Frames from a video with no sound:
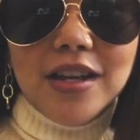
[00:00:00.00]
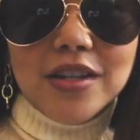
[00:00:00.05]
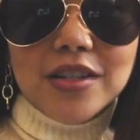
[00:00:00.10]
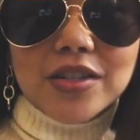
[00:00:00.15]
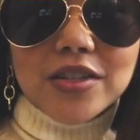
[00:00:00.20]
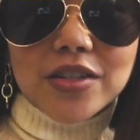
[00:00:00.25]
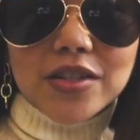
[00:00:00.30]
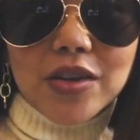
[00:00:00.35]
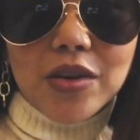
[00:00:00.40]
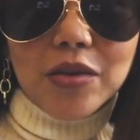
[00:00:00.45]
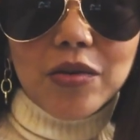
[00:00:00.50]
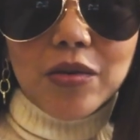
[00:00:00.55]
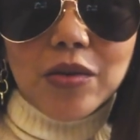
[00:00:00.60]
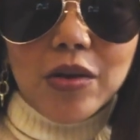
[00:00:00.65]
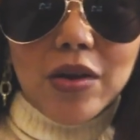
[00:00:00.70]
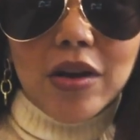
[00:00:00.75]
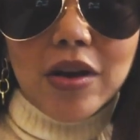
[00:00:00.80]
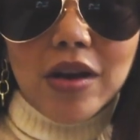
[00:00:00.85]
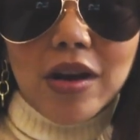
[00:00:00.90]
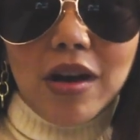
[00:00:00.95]

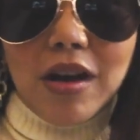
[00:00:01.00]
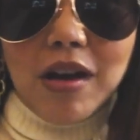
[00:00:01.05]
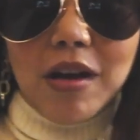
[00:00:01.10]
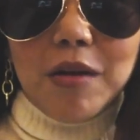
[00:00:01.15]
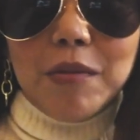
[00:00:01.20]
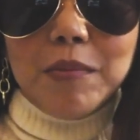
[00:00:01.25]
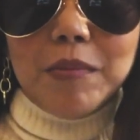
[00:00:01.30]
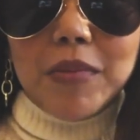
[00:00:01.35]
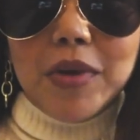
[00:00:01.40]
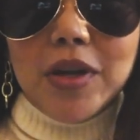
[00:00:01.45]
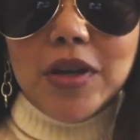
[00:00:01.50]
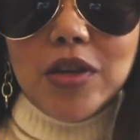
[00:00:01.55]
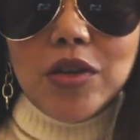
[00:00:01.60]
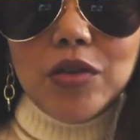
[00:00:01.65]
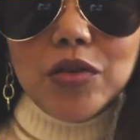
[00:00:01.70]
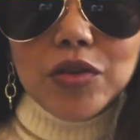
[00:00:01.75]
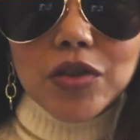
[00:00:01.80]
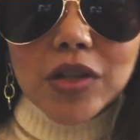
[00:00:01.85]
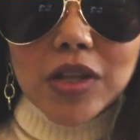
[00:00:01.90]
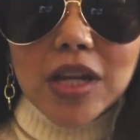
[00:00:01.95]
So
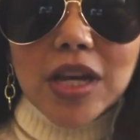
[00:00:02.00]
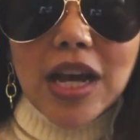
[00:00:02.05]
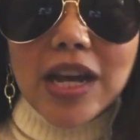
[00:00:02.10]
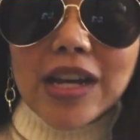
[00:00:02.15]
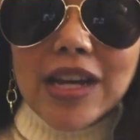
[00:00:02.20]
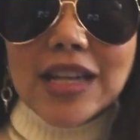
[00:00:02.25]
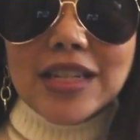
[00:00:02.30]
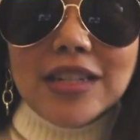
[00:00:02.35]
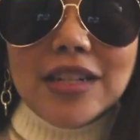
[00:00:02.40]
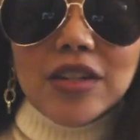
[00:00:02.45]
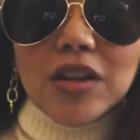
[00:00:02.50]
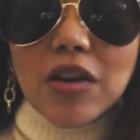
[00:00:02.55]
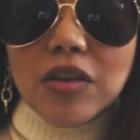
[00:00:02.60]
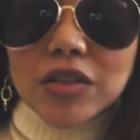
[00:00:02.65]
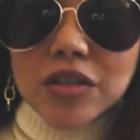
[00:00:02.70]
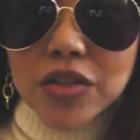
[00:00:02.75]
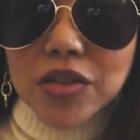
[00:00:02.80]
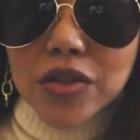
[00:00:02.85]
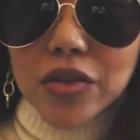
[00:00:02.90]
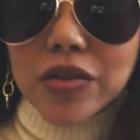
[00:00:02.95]
usually, I guess
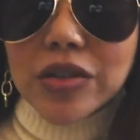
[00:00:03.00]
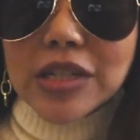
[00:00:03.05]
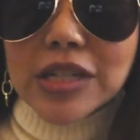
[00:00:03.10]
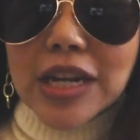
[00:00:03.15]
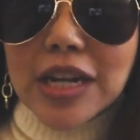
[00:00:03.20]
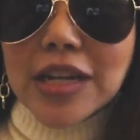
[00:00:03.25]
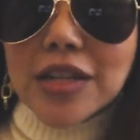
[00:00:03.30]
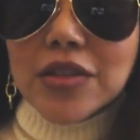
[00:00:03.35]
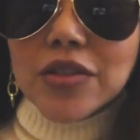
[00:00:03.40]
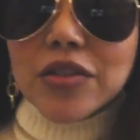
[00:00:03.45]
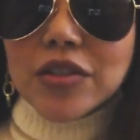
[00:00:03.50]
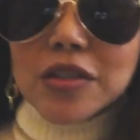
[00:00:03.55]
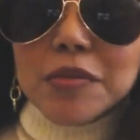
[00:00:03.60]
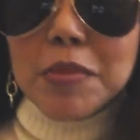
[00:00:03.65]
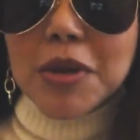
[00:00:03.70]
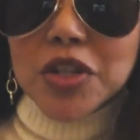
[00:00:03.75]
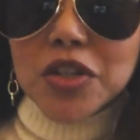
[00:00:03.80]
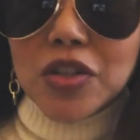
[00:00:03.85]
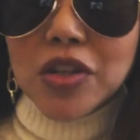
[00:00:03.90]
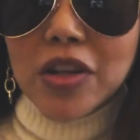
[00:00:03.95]
on certain days or
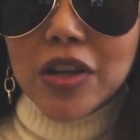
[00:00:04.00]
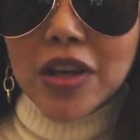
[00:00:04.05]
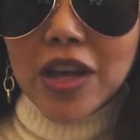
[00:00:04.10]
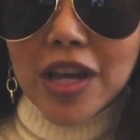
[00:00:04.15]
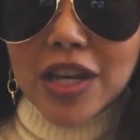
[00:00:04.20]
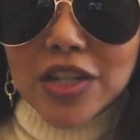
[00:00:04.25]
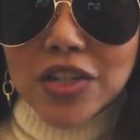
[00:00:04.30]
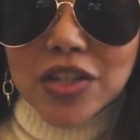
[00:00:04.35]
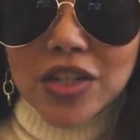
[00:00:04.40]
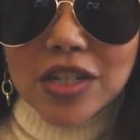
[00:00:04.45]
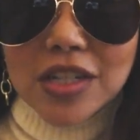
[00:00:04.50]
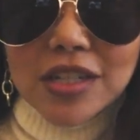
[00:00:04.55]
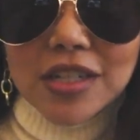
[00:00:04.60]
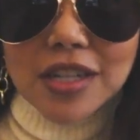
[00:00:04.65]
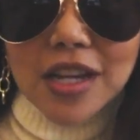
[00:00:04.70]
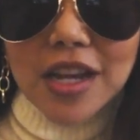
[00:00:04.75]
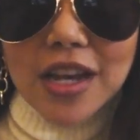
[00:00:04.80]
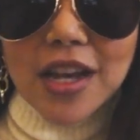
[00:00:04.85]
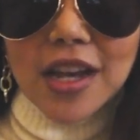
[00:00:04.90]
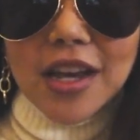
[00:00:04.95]
special occasions,
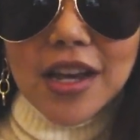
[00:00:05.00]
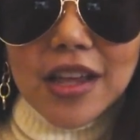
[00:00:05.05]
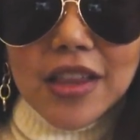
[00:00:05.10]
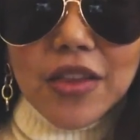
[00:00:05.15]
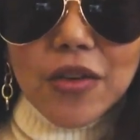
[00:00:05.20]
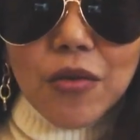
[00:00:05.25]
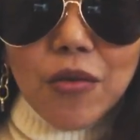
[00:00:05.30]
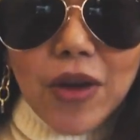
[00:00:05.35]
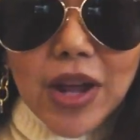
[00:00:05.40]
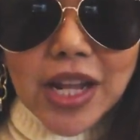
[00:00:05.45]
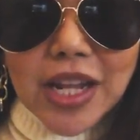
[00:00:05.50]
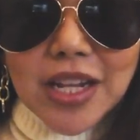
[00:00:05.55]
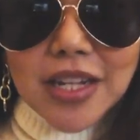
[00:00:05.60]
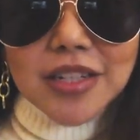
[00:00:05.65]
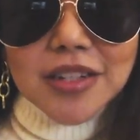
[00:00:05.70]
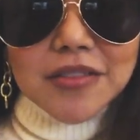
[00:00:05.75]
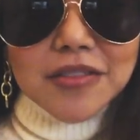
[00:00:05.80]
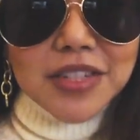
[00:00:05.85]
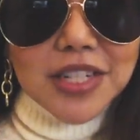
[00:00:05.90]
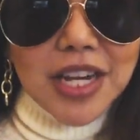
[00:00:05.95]
the
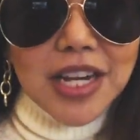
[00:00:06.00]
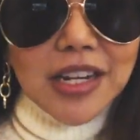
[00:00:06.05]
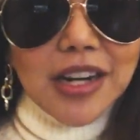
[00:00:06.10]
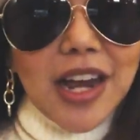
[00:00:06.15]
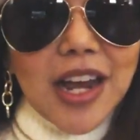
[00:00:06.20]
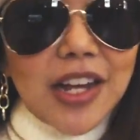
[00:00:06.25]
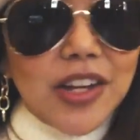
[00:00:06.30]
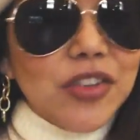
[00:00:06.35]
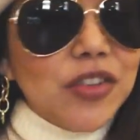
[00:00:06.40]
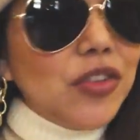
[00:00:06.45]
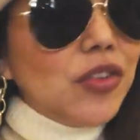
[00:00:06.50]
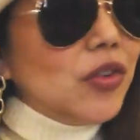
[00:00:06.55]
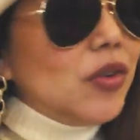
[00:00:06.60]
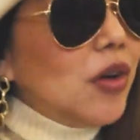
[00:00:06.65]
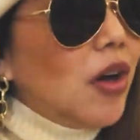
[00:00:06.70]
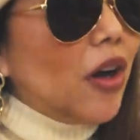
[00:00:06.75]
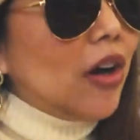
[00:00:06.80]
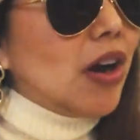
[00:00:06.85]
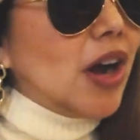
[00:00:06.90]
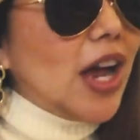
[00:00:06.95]
relics of Saint Andrew
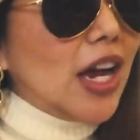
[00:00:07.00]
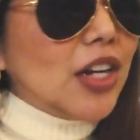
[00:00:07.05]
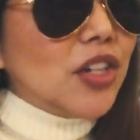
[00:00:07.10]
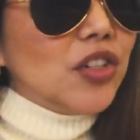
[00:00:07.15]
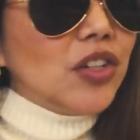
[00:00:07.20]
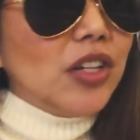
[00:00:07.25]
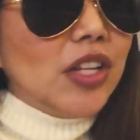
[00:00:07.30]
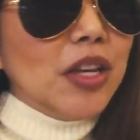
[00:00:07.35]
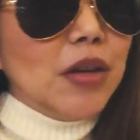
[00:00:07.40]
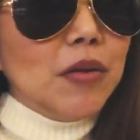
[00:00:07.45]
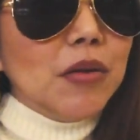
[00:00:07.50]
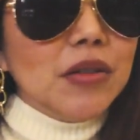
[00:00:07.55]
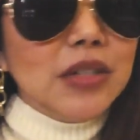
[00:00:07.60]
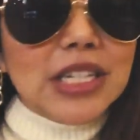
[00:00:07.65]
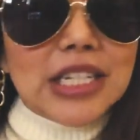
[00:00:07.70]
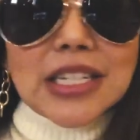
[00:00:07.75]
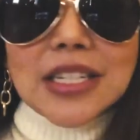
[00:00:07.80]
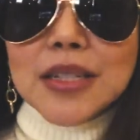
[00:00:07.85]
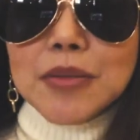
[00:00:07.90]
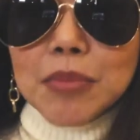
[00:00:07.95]
are actually
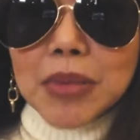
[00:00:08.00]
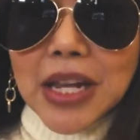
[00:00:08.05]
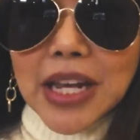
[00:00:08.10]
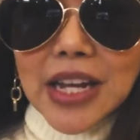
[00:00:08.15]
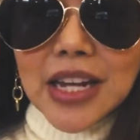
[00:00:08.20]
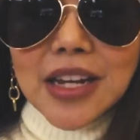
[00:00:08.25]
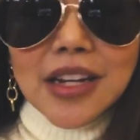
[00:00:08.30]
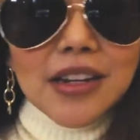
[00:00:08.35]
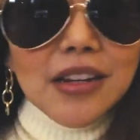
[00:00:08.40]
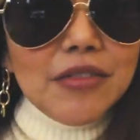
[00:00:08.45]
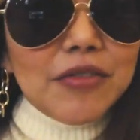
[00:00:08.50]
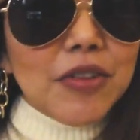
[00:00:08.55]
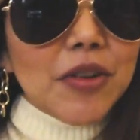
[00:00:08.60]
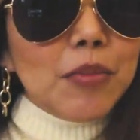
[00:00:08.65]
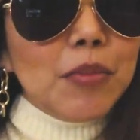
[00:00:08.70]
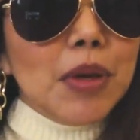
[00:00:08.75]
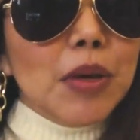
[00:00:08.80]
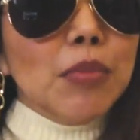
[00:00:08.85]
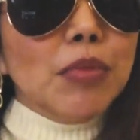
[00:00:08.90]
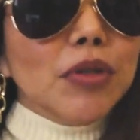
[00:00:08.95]
displayed for
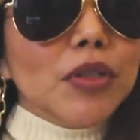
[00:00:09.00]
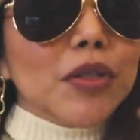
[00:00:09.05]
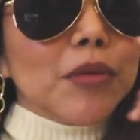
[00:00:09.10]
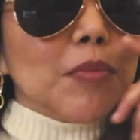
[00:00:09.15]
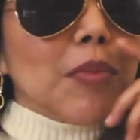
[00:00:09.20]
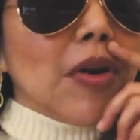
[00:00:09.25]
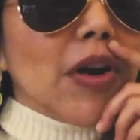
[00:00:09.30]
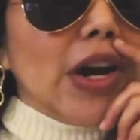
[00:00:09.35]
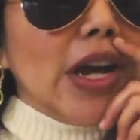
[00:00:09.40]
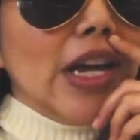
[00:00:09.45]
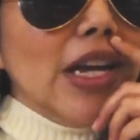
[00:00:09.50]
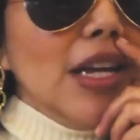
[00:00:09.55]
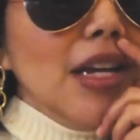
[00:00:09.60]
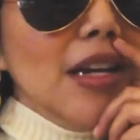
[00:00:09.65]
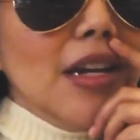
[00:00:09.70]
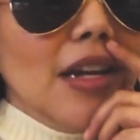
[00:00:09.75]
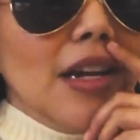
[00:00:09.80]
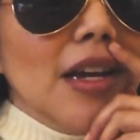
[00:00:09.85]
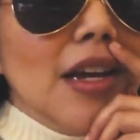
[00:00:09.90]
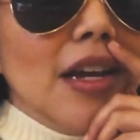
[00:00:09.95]
people to pray.